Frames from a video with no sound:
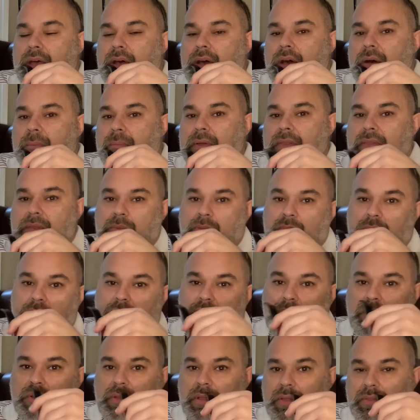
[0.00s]
um, and then
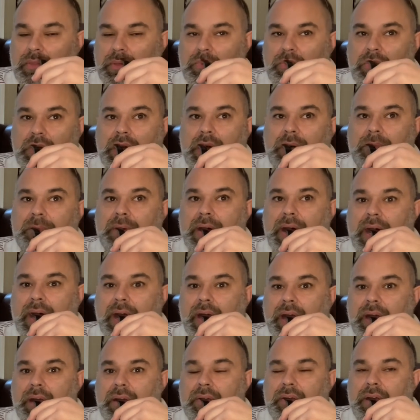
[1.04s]
we'll and then we'll come
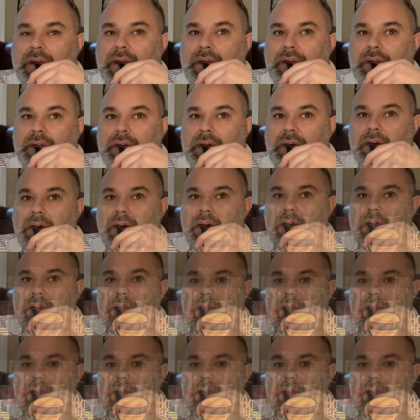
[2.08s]
back and uh,